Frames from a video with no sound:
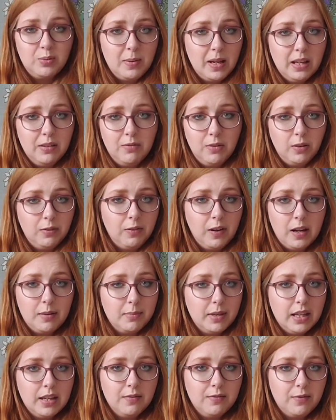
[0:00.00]
made for
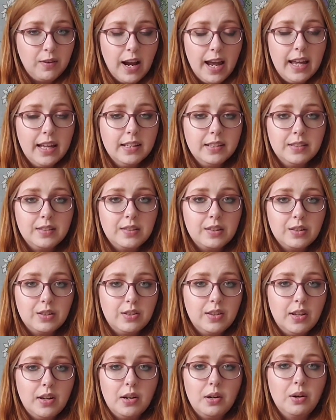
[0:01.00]
family and friends,
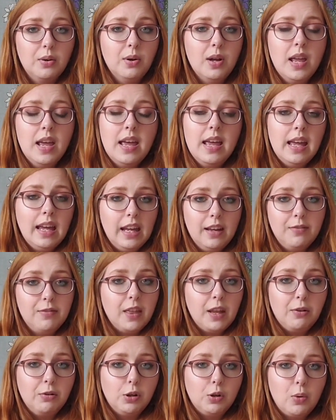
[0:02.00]
so if they
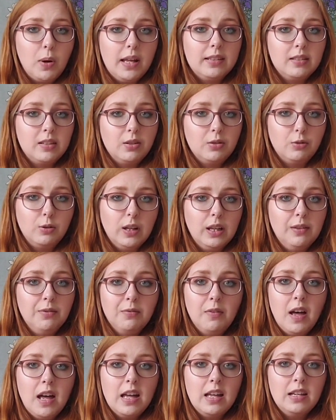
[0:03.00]
request a
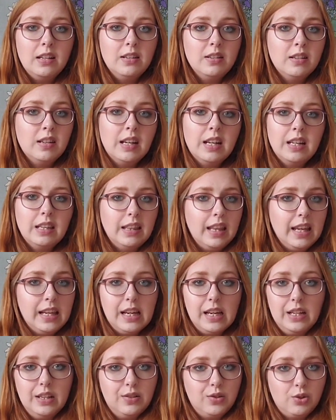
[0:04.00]
refund, they
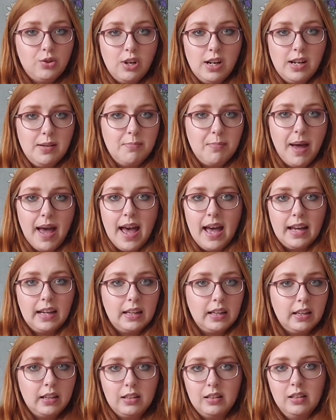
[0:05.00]
get it straight
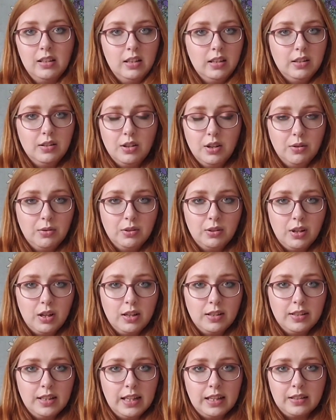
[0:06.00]
back. No one
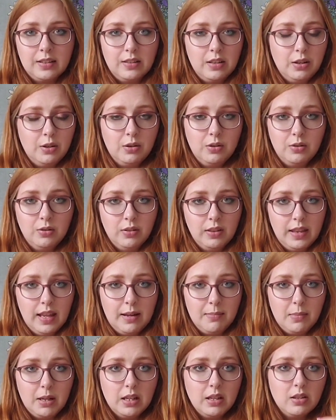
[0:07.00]
contacts you, that
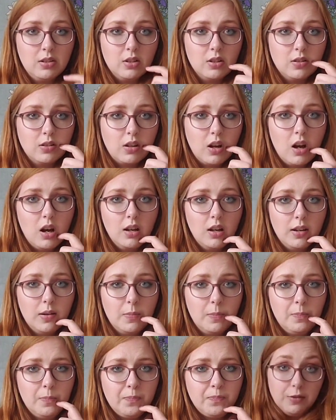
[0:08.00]
money's just gone.
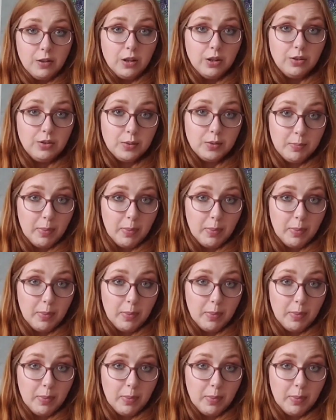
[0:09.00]
If you use